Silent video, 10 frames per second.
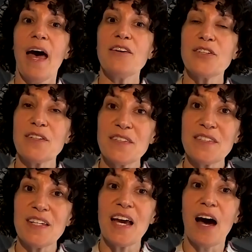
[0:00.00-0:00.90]
and to
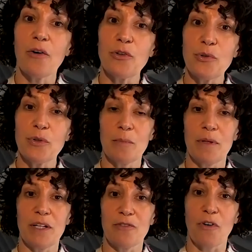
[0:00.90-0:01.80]
see how you can
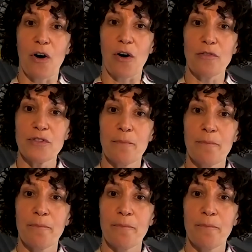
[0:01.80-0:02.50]
be involved.